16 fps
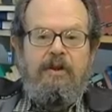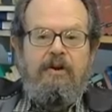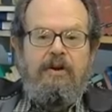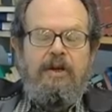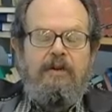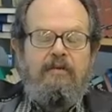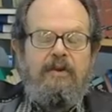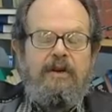
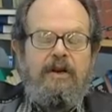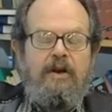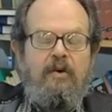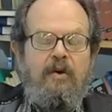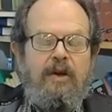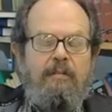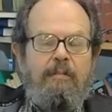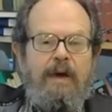even
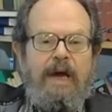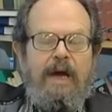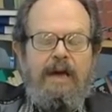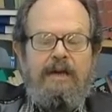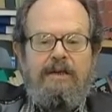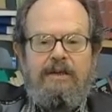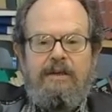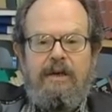going back
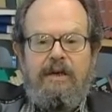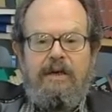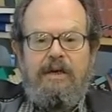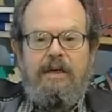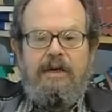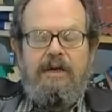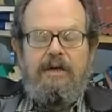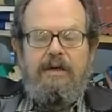
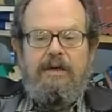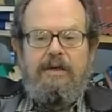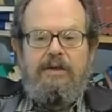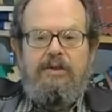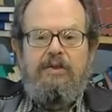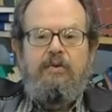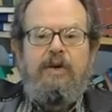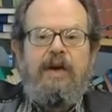
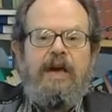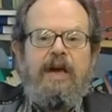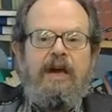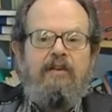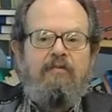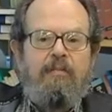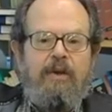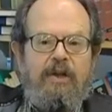
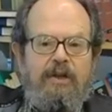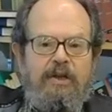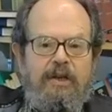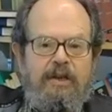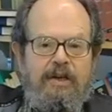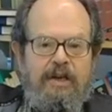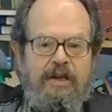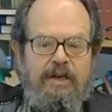2.5
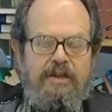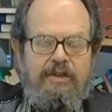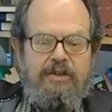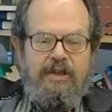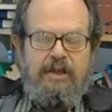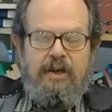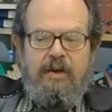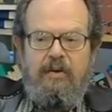billion years
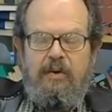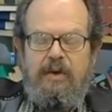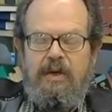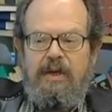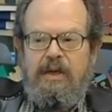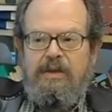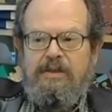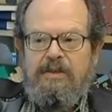ago. We
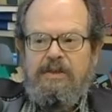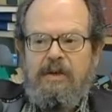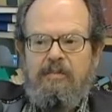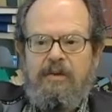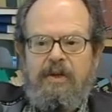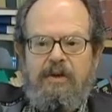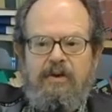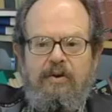had
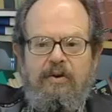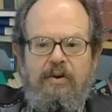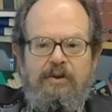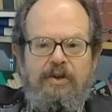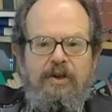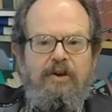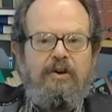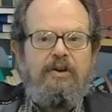something called
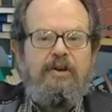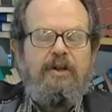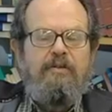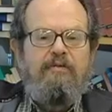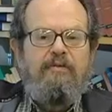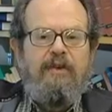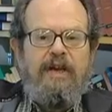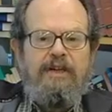the early
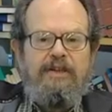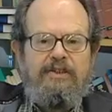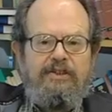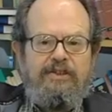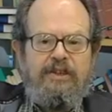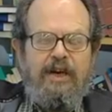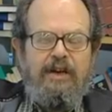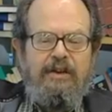faint
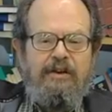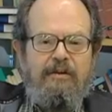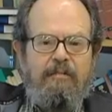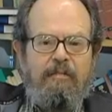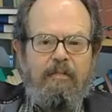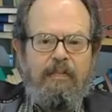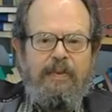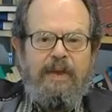sun,
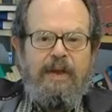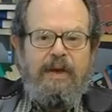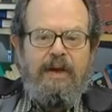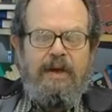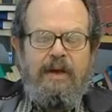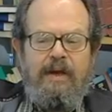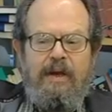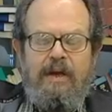
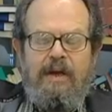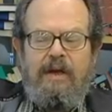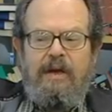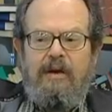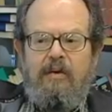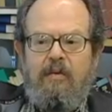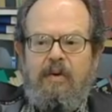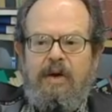
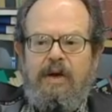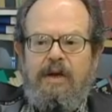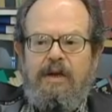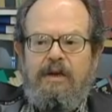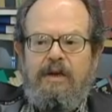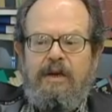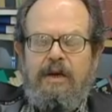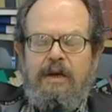
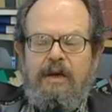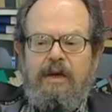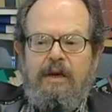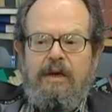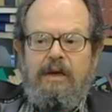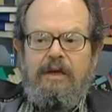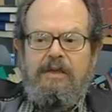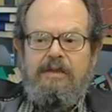when,
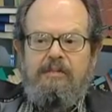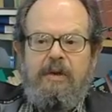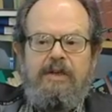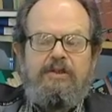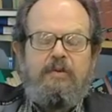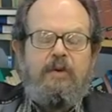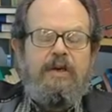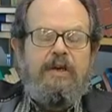as
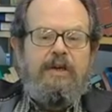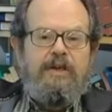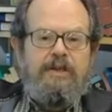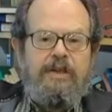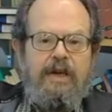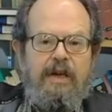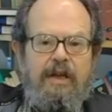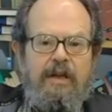best we can
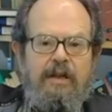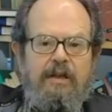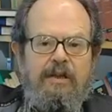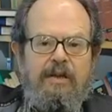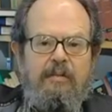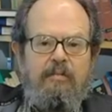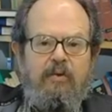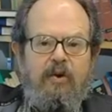tell,
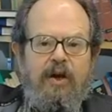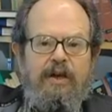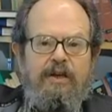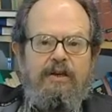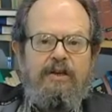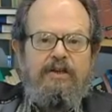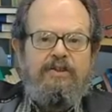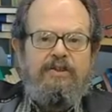the
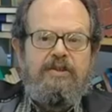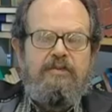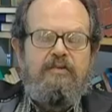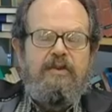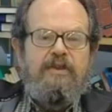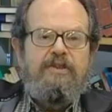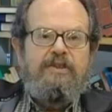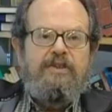brightness of
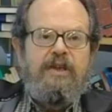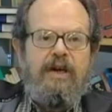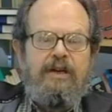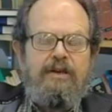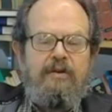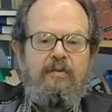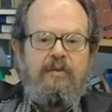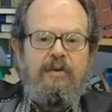the
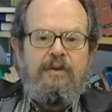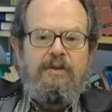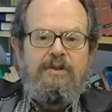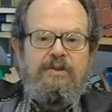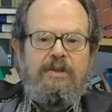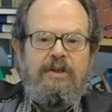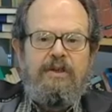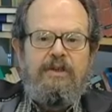sun
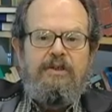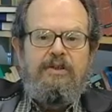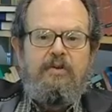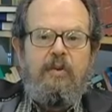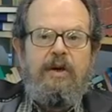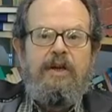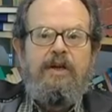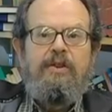was
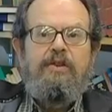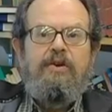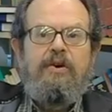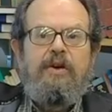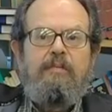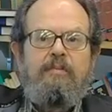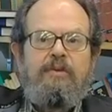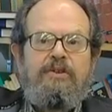
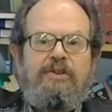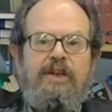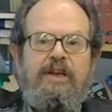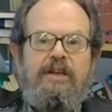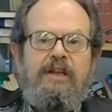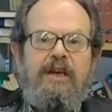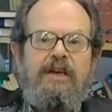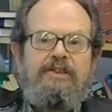
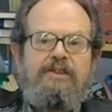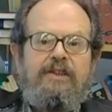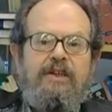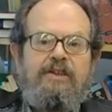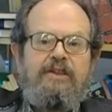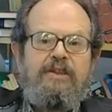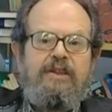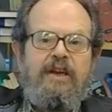20–30% less than
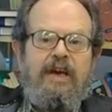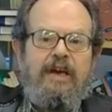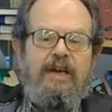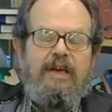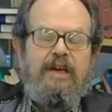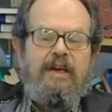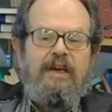today.